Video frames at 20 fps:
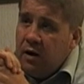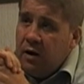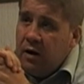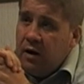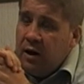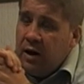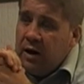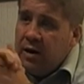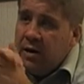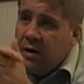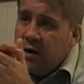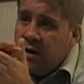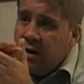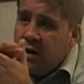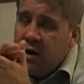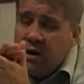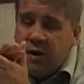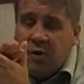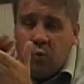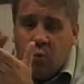had a
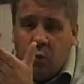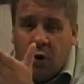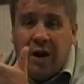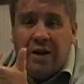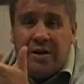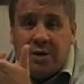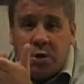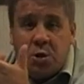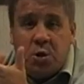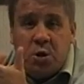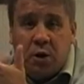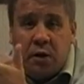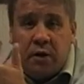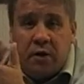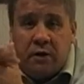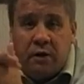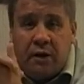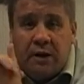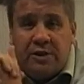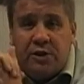kind of wide
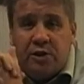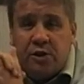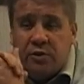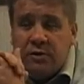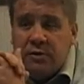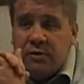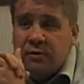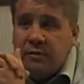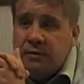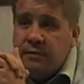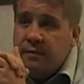circulation